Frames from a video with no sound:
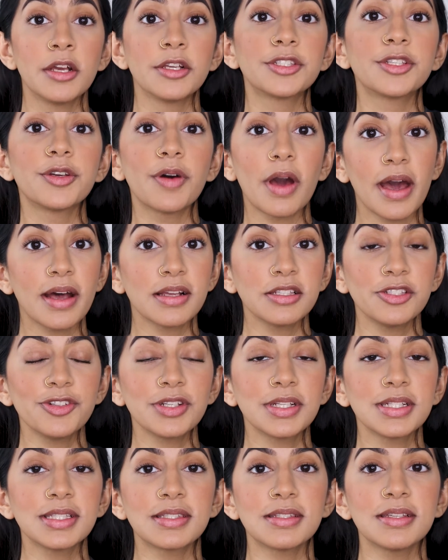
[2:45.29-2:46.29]
So as you
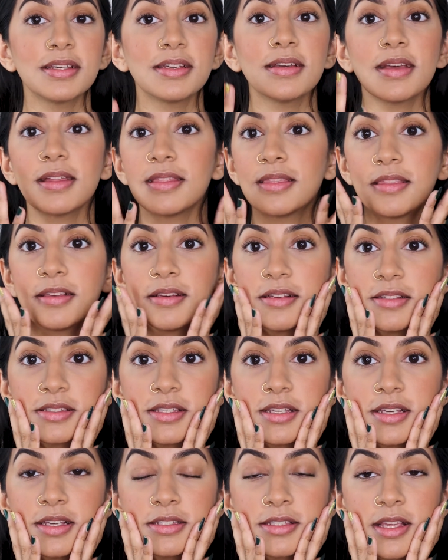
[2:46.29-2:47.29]
can see,
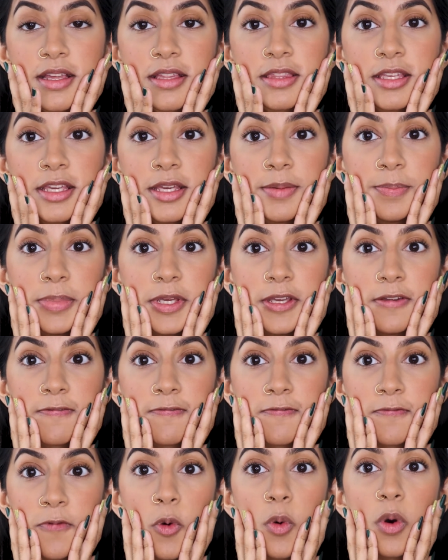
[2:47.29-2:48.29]
this is the
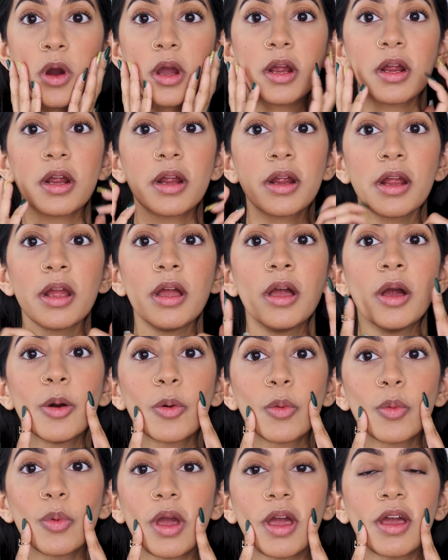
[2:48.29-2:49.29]
before,
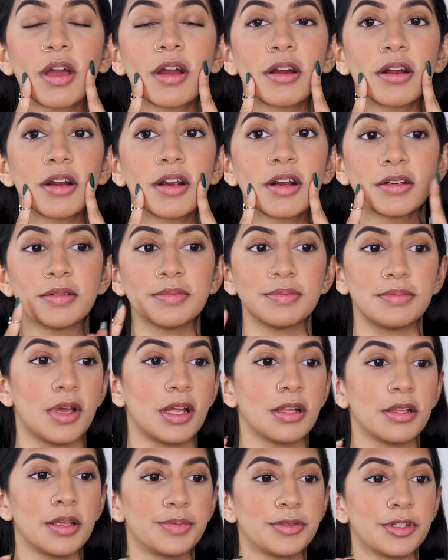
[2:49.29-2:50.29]
where
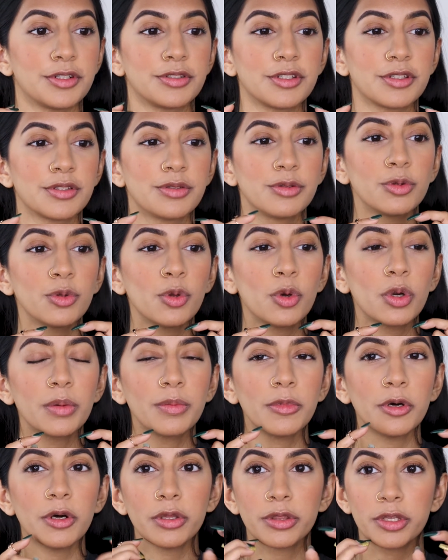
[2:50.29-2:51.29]
my lips are just
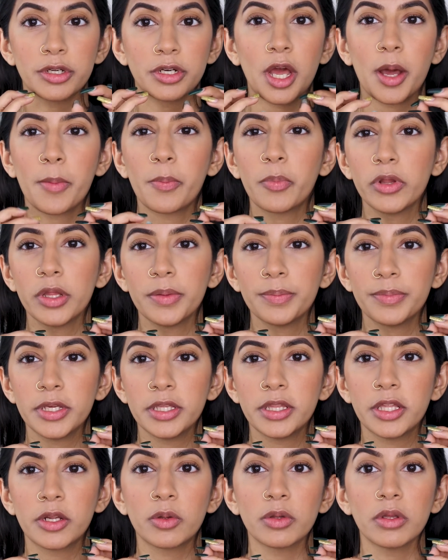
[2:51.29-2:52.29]
normal, they're not
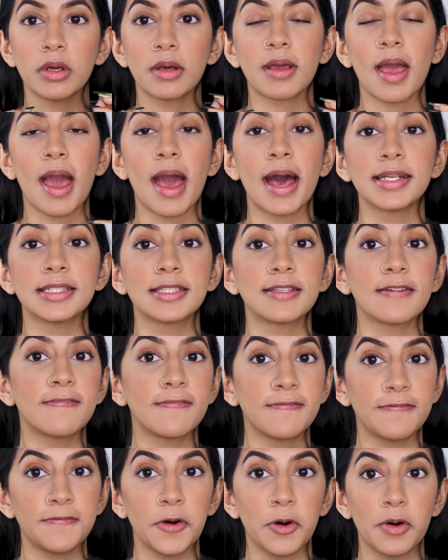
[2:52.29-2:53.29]
plumpy, they don't look as
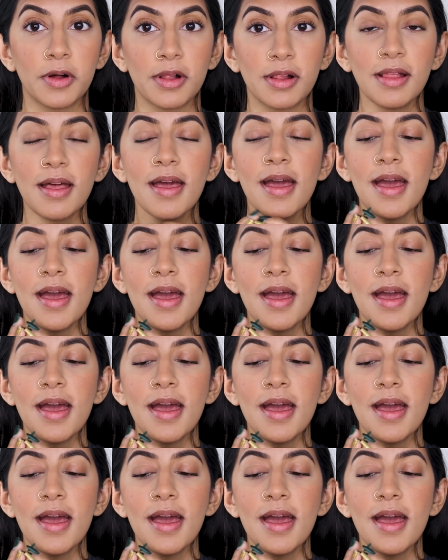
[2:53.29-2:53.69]
full.